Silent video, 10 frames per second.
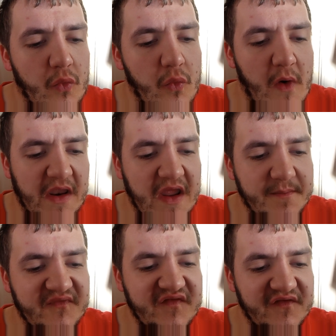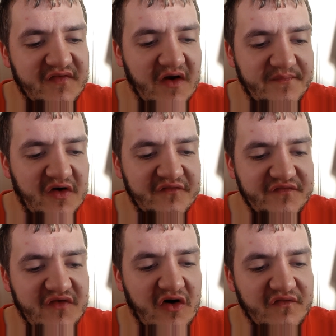what episodes of those
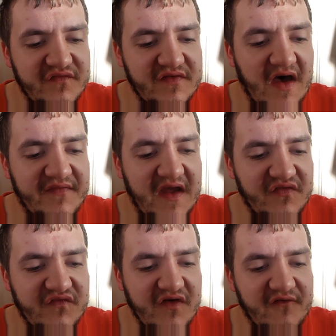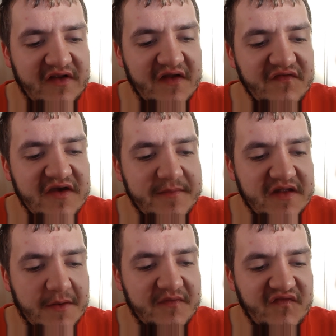shows of that show on the
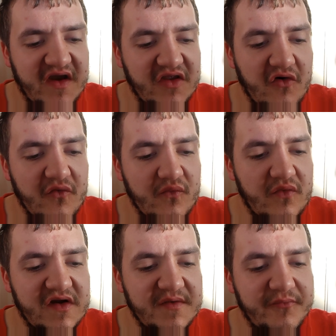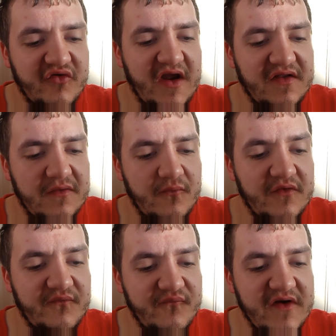TV network channel with Brad,
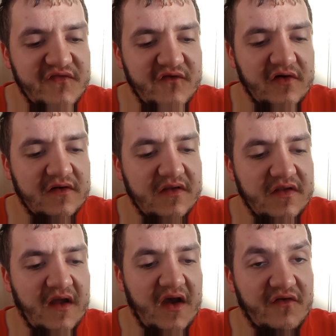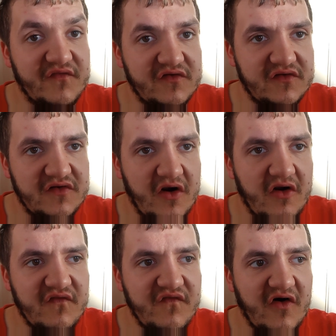with Frasier, Niles,
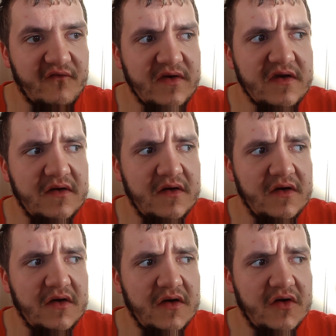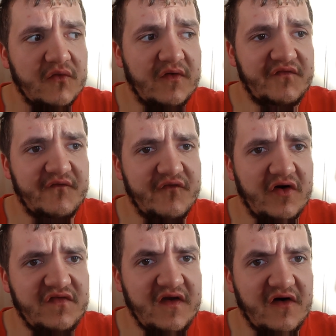Kurt, Joey,
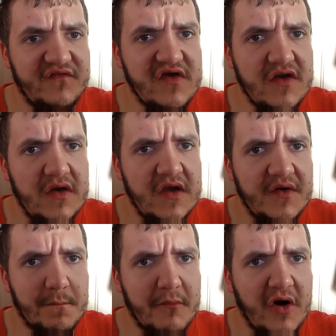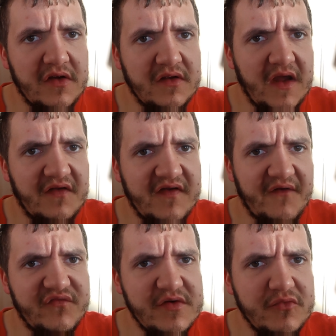Christopher, Chelsea, Martin, and
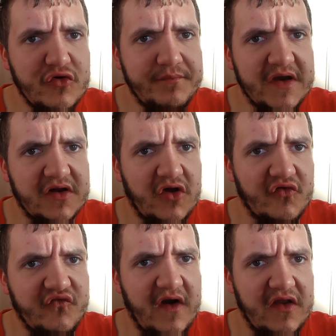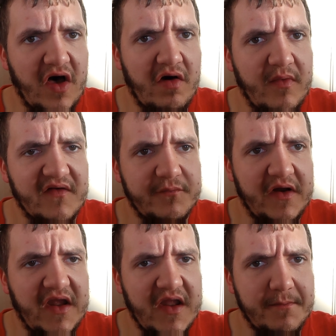Daphne Moon Bigelow Crane all watched
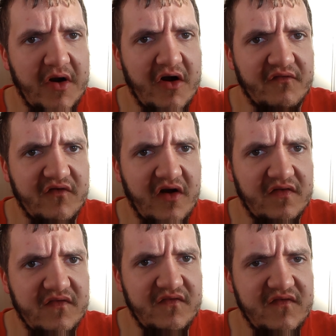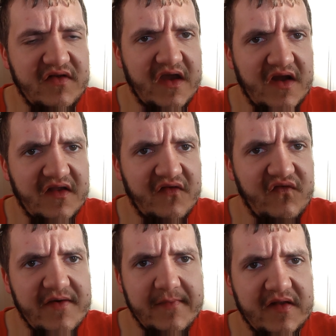part of that marathon today on
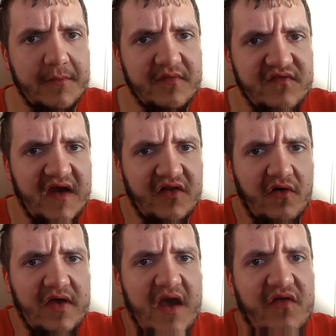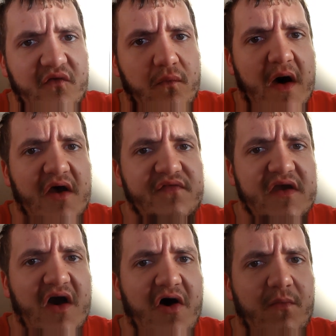that TV network channel, and while
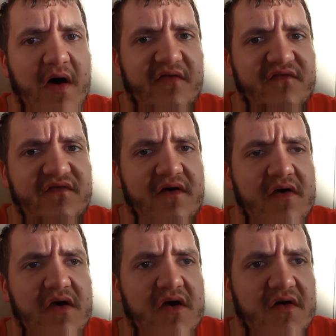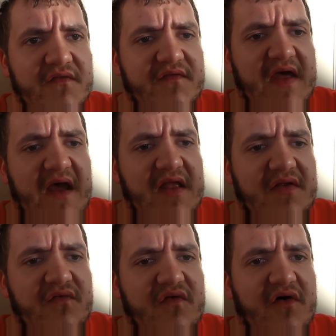they all watched that
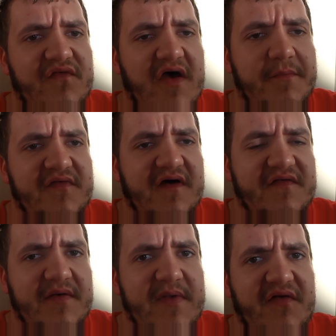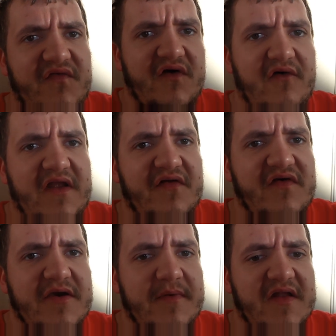those episodes of that show on
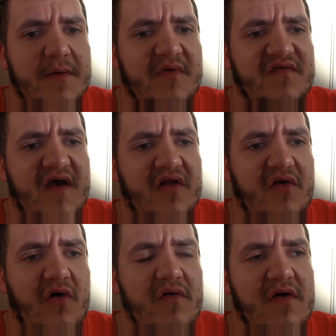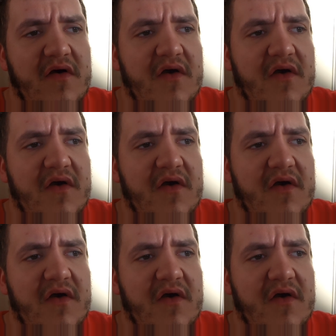TV Network channel